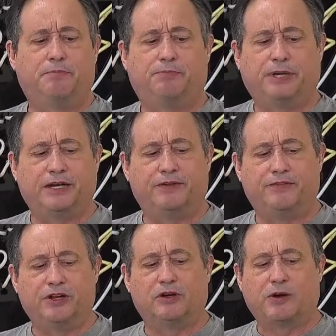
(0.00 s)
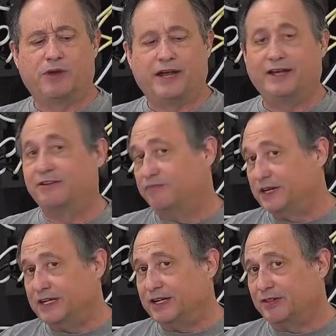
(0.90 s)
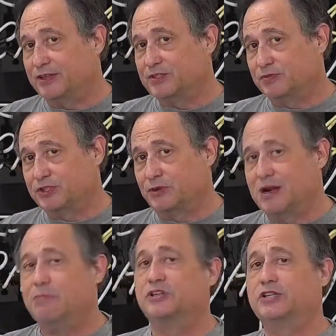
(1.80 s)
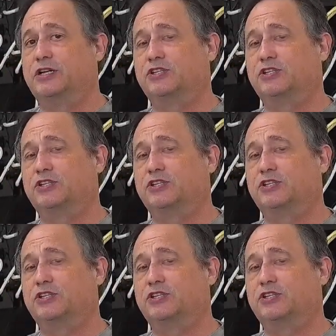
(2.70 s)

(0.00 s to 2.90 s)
But the only way I could find to get this was through Amazon.